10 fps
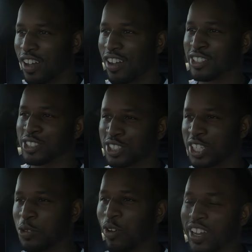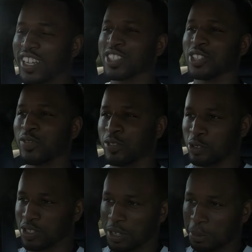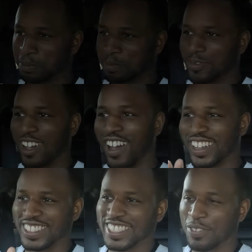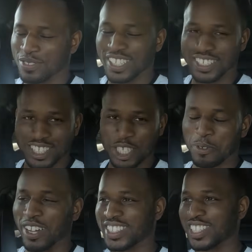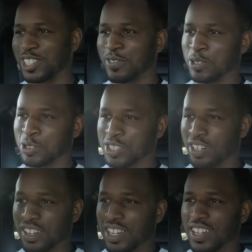I can see why these are the future. I can definitely see why these are the future.